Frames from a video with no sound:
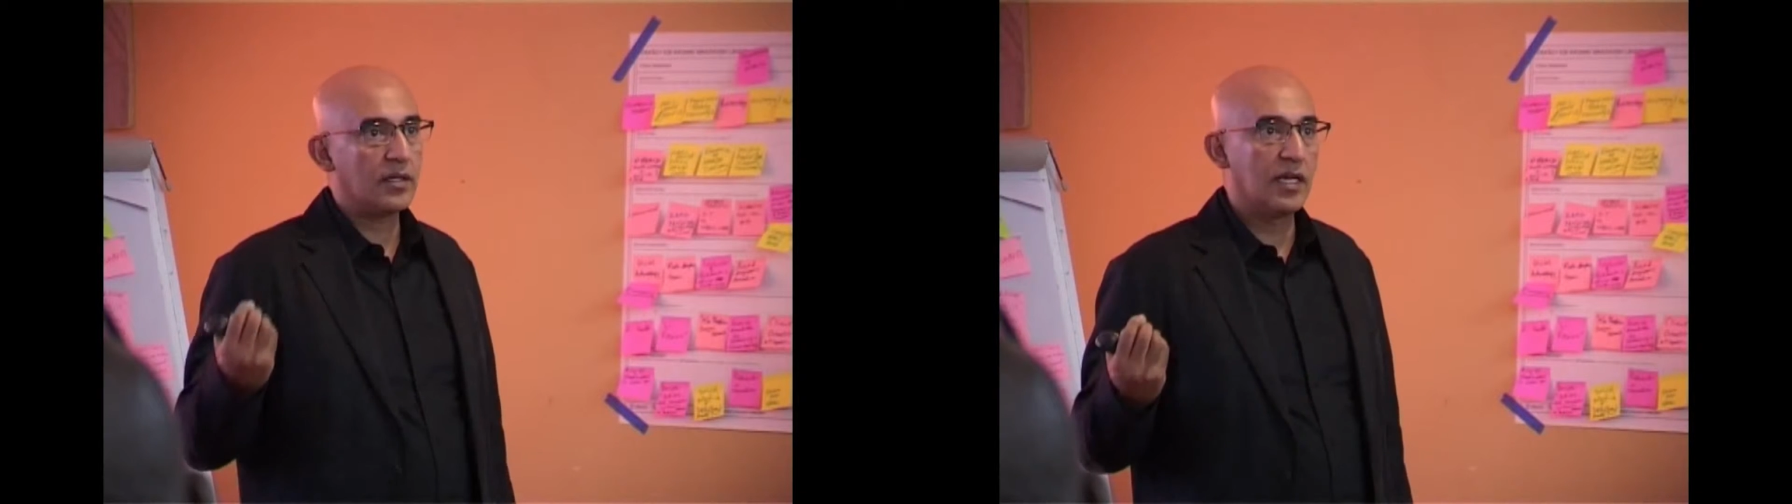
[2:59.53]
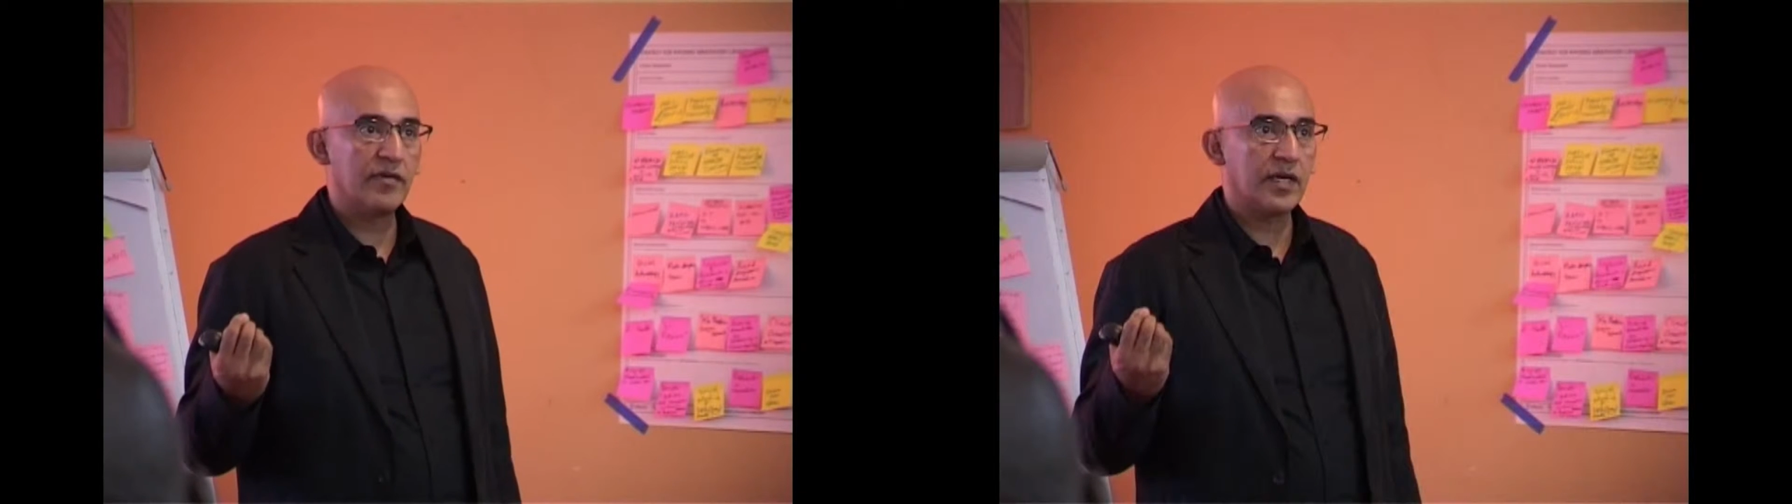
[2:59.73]

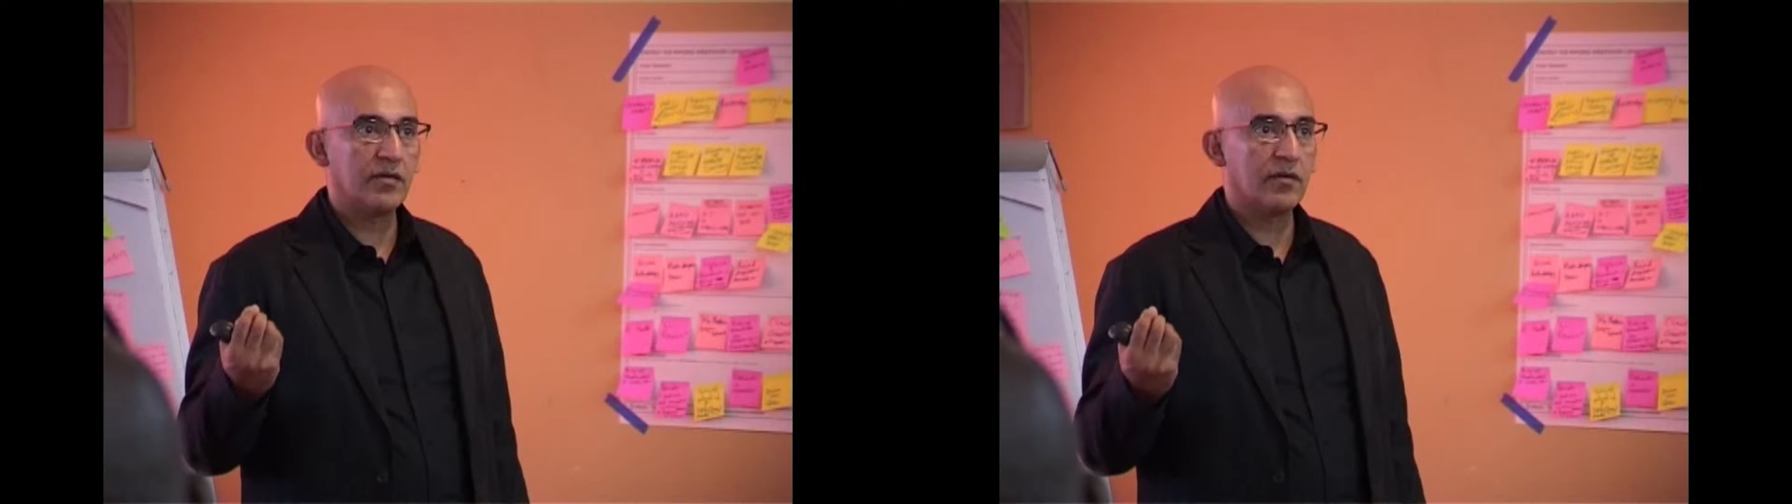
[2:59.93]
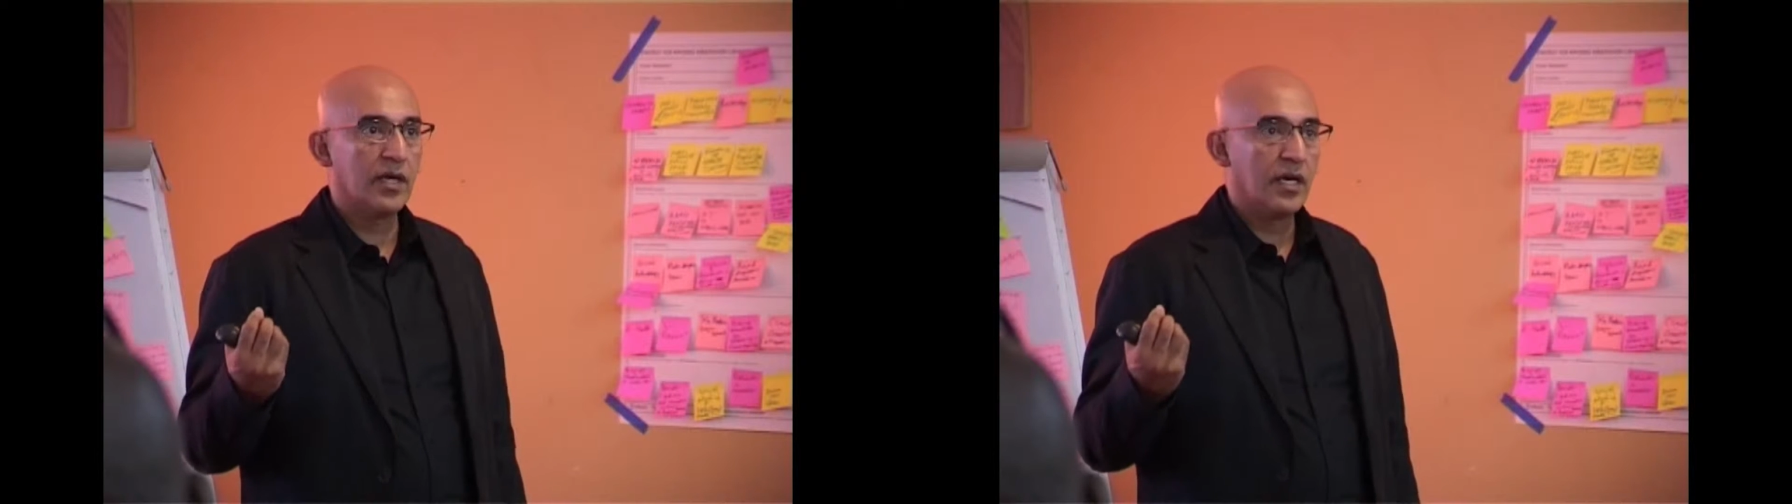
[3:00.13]

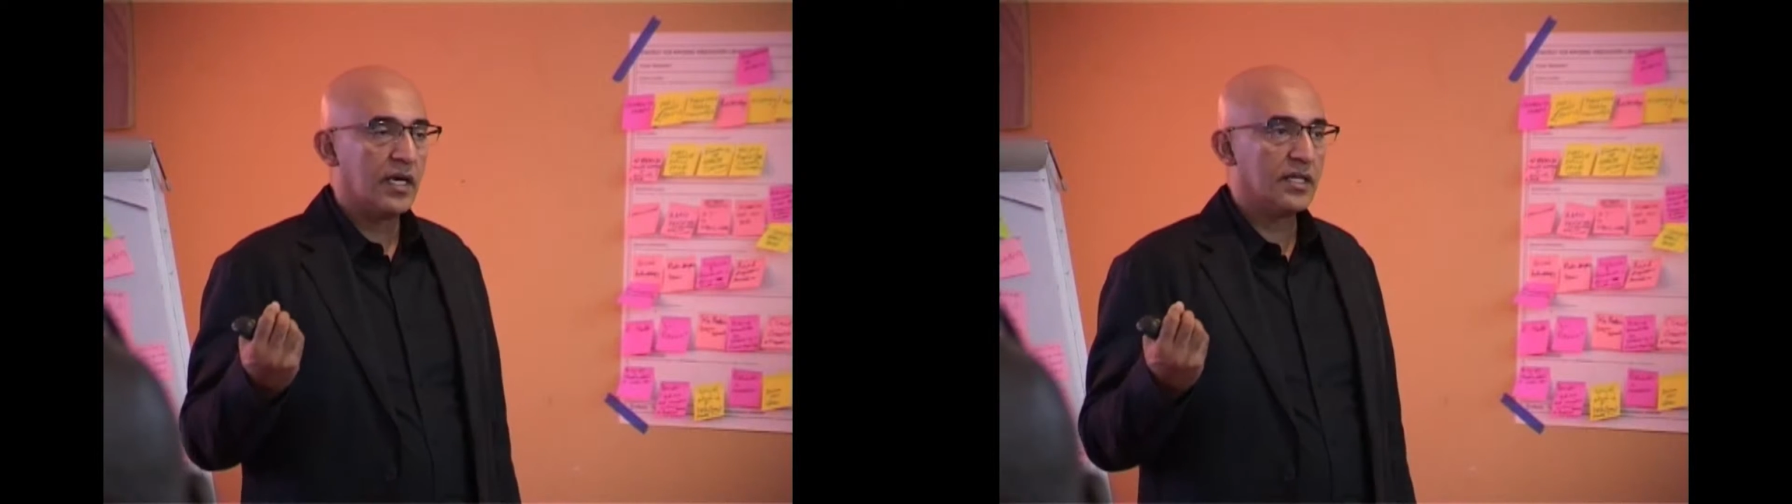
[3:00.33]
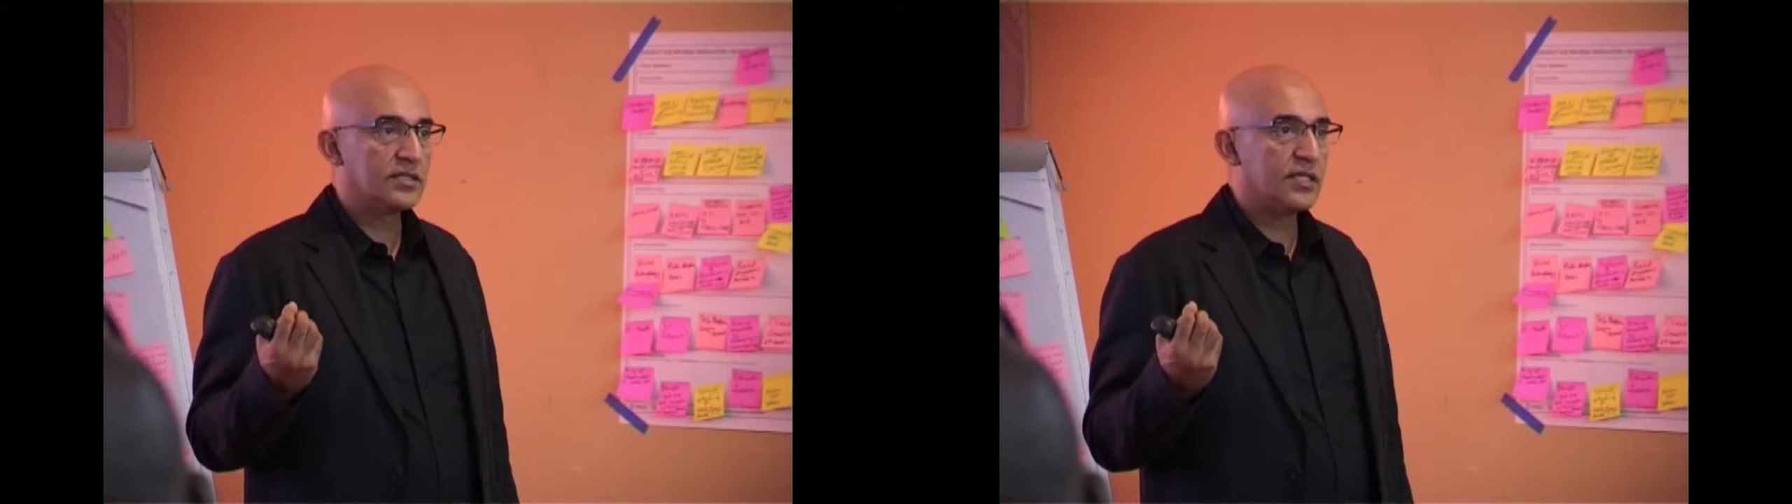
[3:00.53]
living
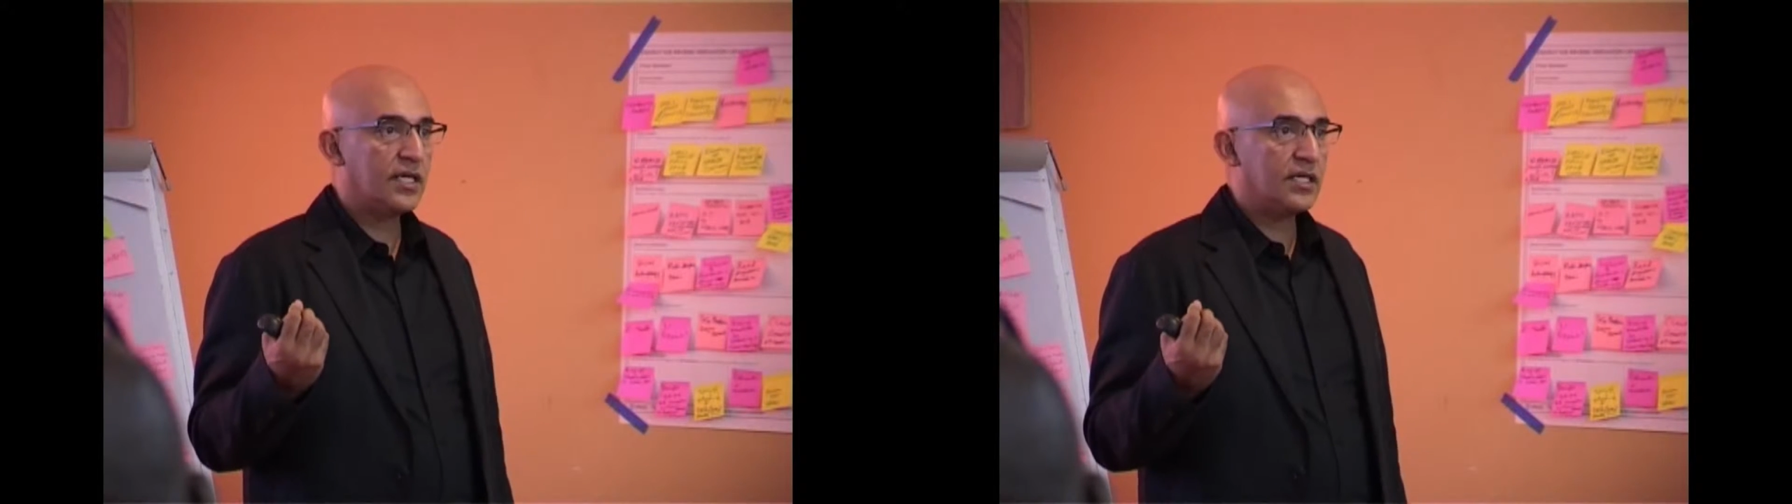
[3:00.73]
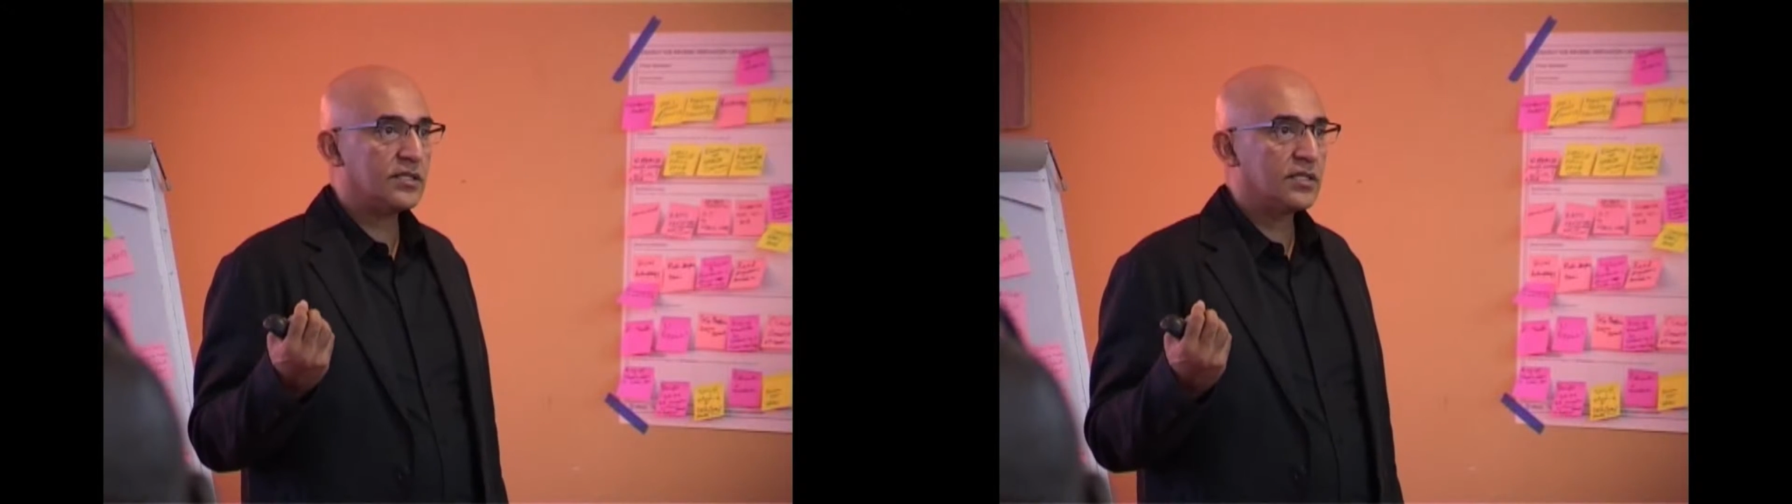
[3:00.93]
in
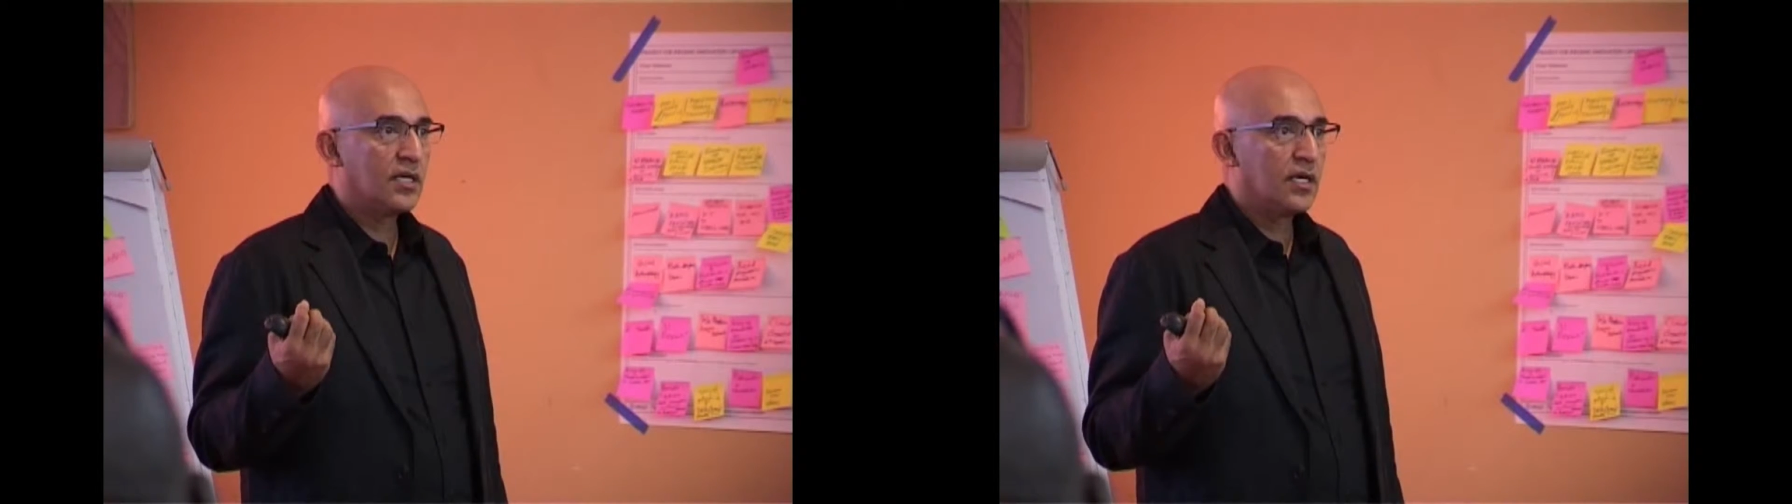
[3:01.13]
cities,